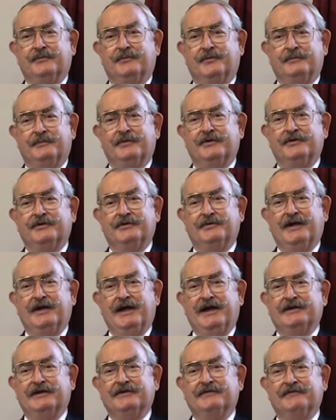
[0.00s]
woman who
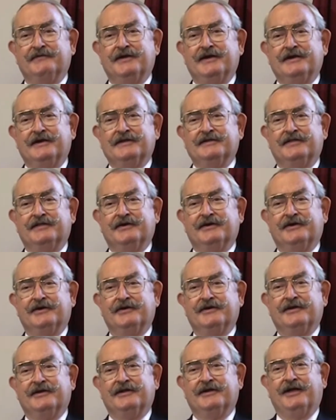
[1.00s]
had invaded
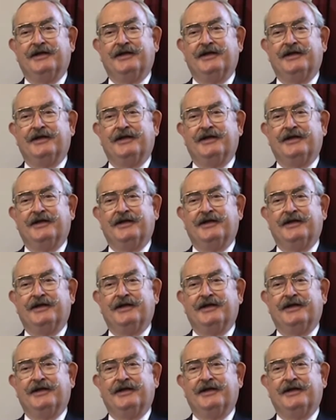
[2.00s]
their uh,